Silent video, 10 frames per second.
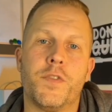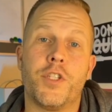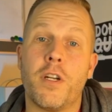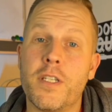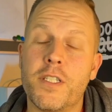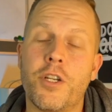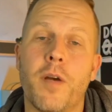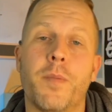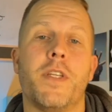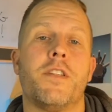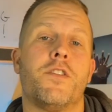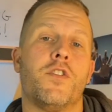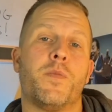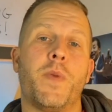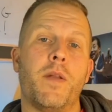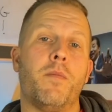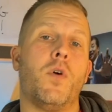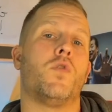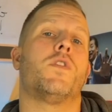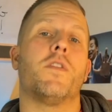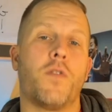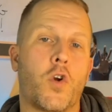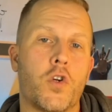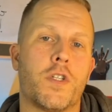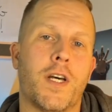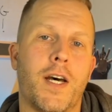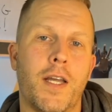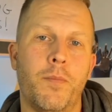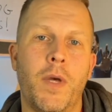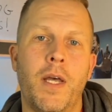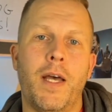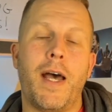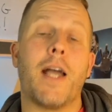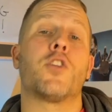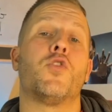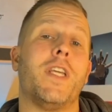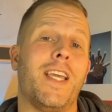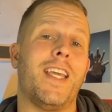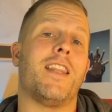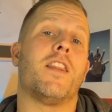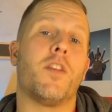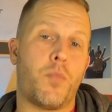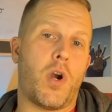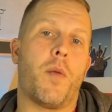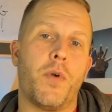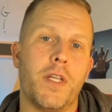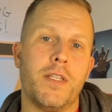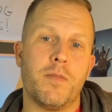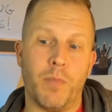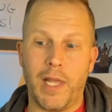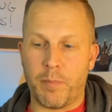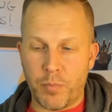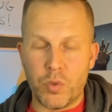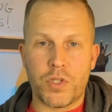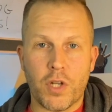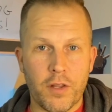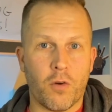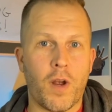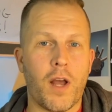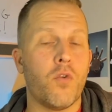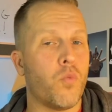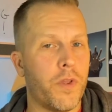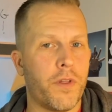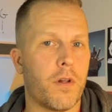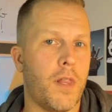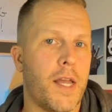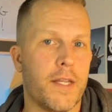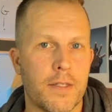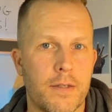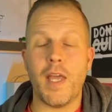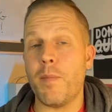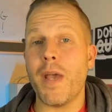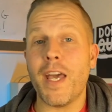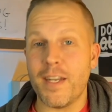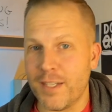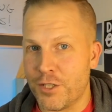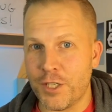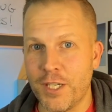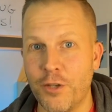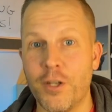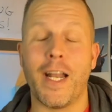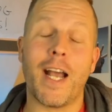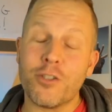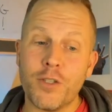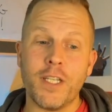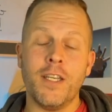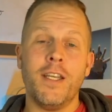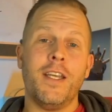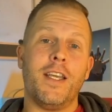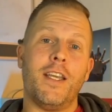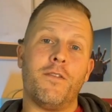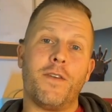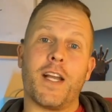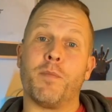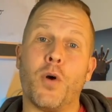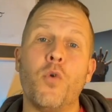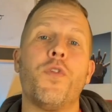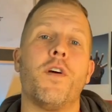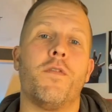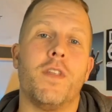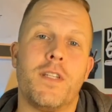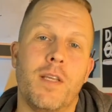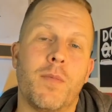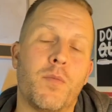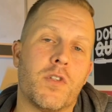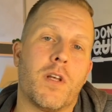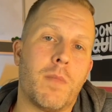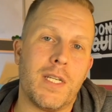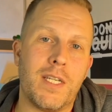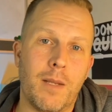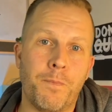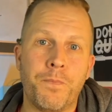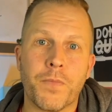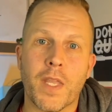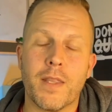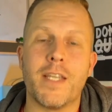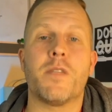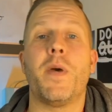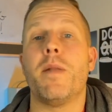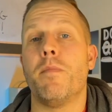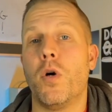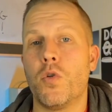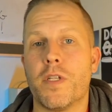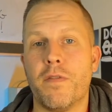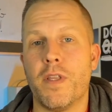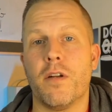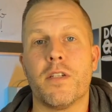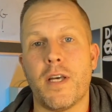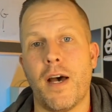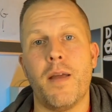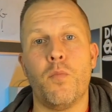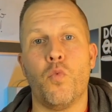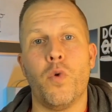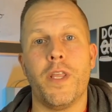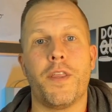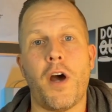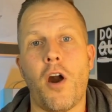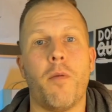Chandani's job is to spend most of her time actually in the properties, like boots on the ground with our clients. And man, is she good at actually, in fact, both of the team members on my team that spend most of their time with our